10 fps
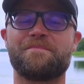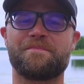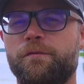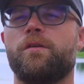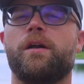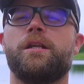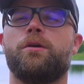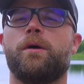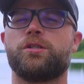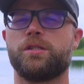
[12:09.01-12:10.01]
If you've got any
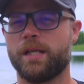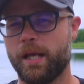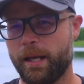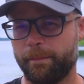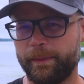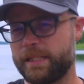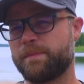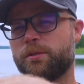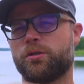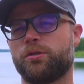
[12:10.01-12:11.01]
questions, please
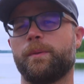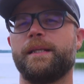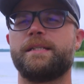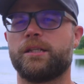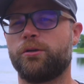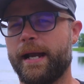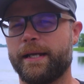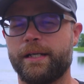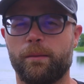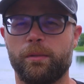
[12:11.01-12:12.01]
be sure to release the
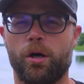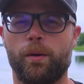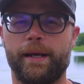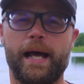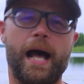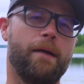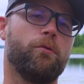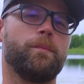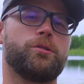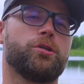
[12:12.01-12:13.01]
Kraken down below and I
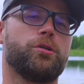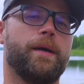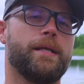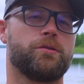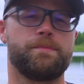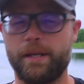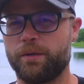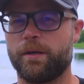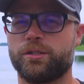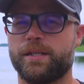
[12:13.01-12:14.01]
will be sure to answer as many
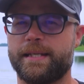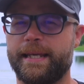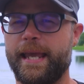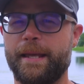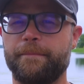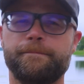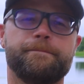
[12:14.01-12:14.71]
questions as I can.